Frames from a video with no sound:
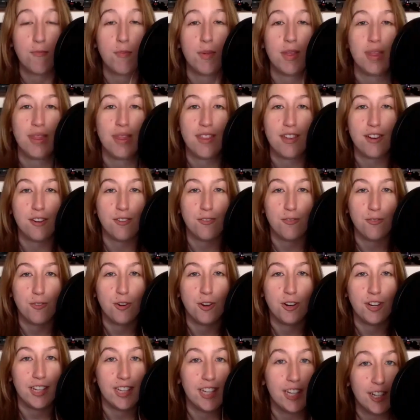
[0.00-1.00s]
have been there
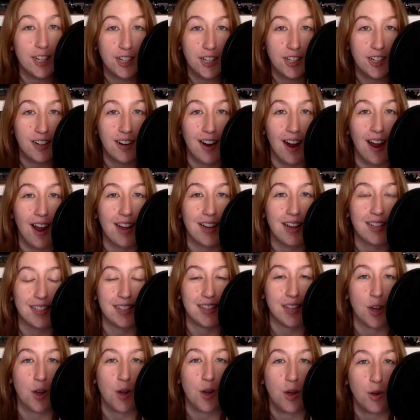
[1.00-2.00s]
for a year
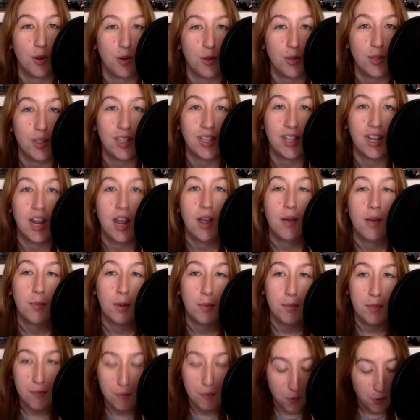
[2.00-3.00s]
as the host,
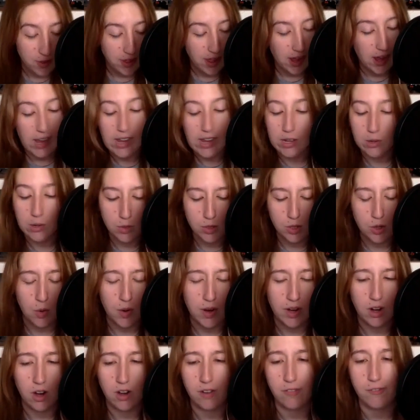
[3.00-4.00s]
but before that, it was
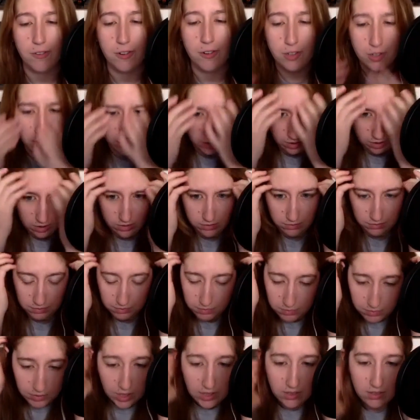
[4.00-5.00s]
going on for
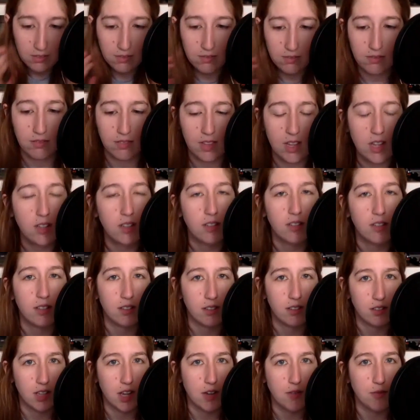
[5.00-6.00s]
I think
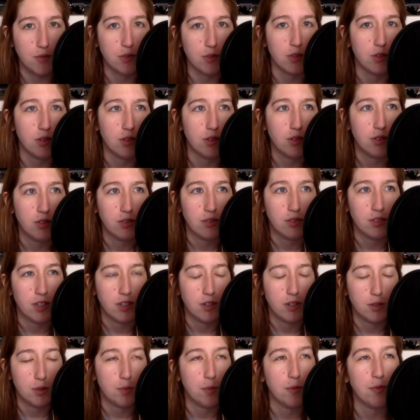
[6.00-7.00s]
several
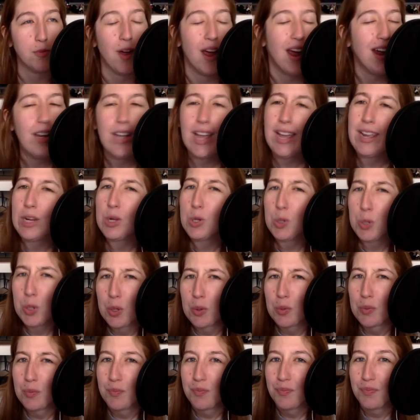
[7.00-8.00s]
years before. I
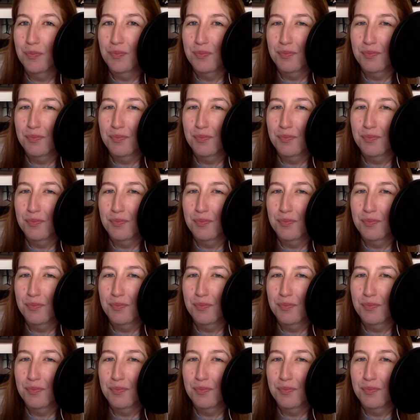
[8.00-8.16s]
don't know.